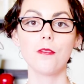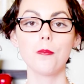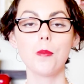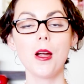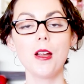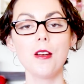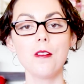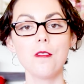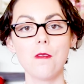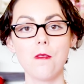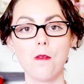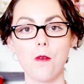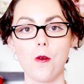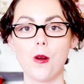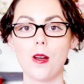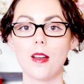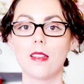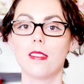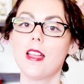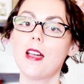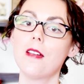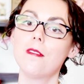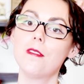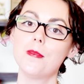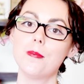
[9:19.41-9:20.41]
Part 4,
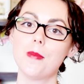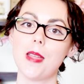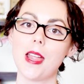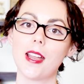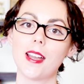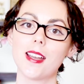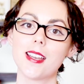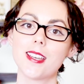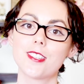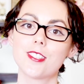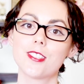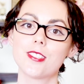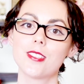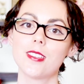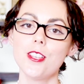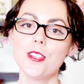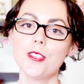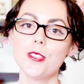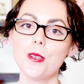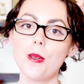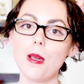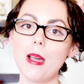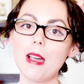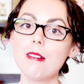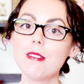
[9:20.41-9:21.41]
love and marriage.
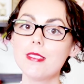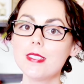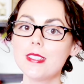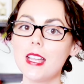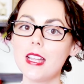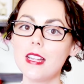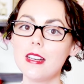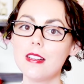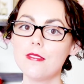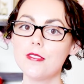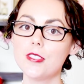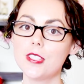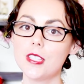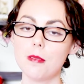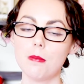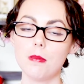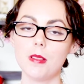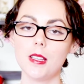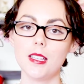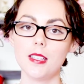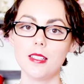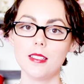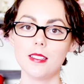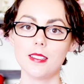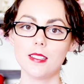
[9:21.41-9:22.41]
So outside of
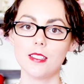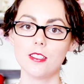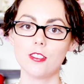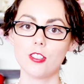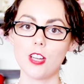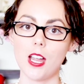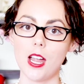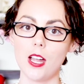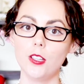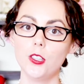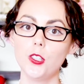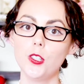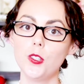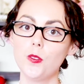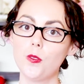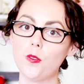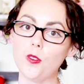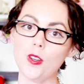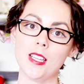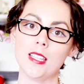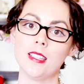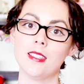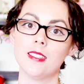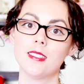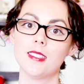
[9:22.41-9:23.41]
siblings and childhood
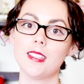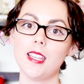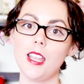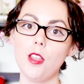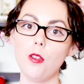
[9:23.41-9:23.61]
friends,